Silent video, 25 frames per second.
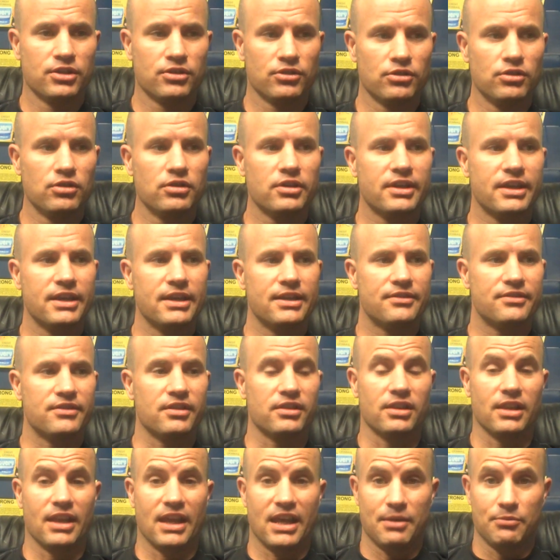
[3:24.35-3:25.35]
look at
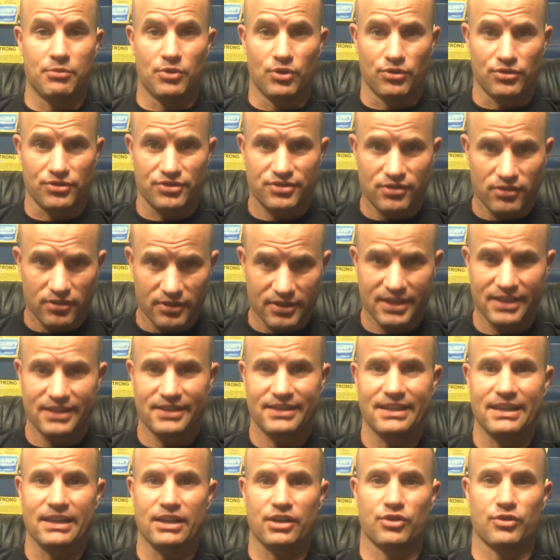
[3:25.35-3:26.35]
the labels, look
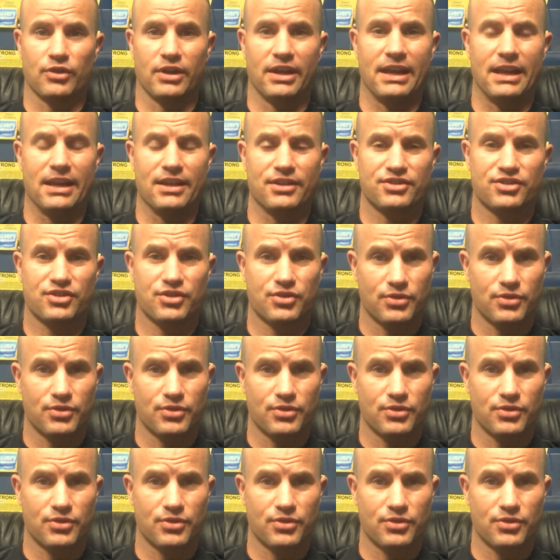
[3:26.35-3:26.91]
at the ingredients.